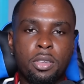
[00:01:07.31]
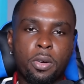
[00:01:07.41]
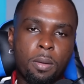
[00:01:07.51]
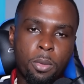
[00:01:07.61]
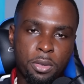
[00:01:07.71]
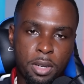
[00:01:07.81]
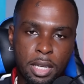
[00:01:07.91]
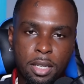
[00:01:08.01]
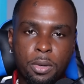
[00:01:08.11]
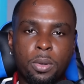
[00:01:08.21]
you are most
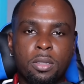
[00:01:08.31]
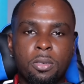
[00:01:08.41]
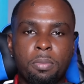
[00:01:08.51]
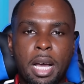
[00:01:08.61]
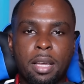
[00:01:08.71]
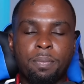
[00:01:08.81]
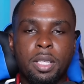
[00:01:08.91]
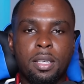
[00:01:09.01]
likely going to buy.